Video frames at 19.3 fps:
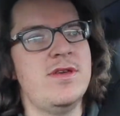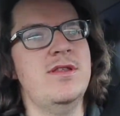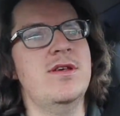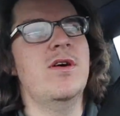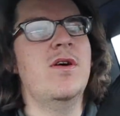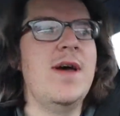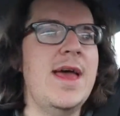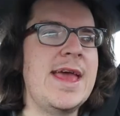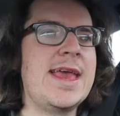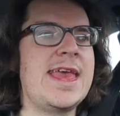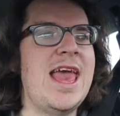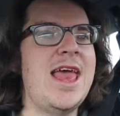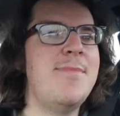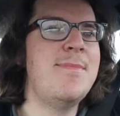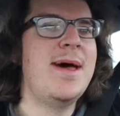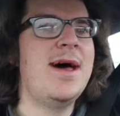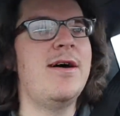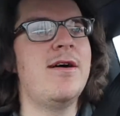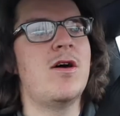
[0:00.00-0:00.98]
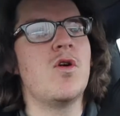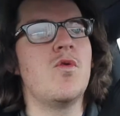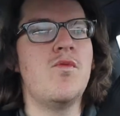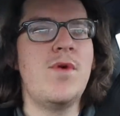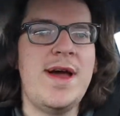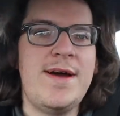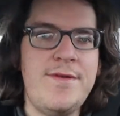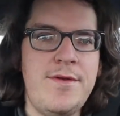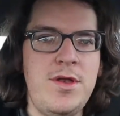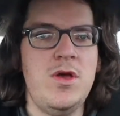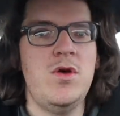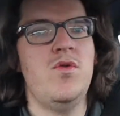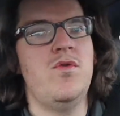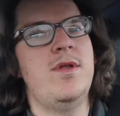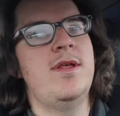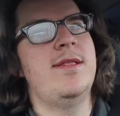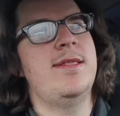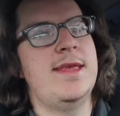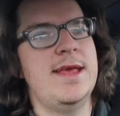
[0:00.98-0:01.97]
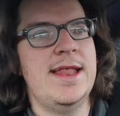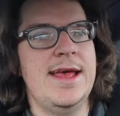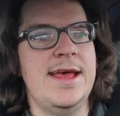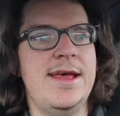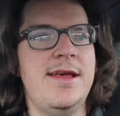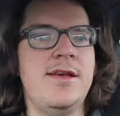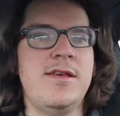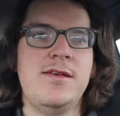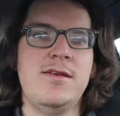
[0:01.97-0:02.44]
You know, it came out around noon today.